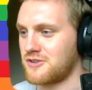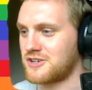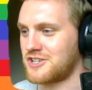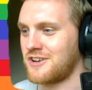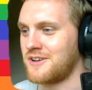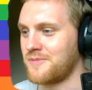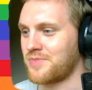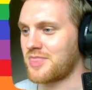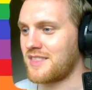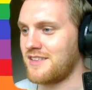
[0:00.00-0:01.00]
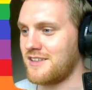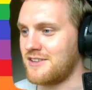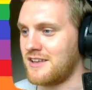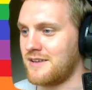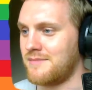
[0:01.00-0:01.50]
structure.
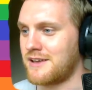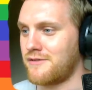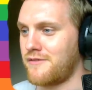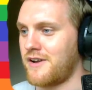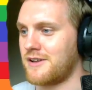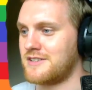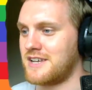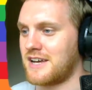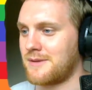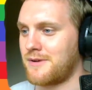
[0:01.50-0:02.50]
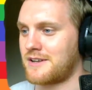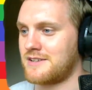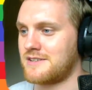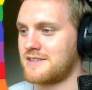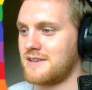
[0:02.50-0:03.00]
Make for very good target
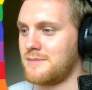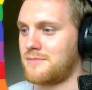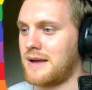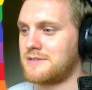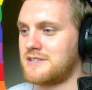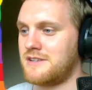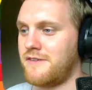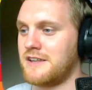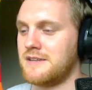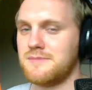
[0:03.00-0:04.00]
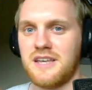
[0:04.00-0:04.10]
practice. Perhaps to defend